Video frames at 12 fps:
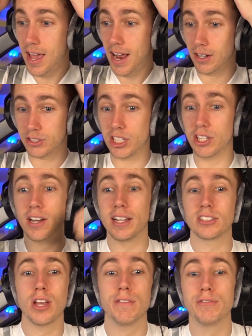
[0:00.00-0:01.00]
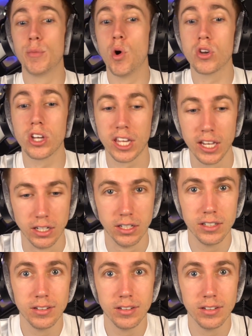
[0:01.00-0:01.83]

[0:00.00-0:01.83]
I'll see you next time for more cooking.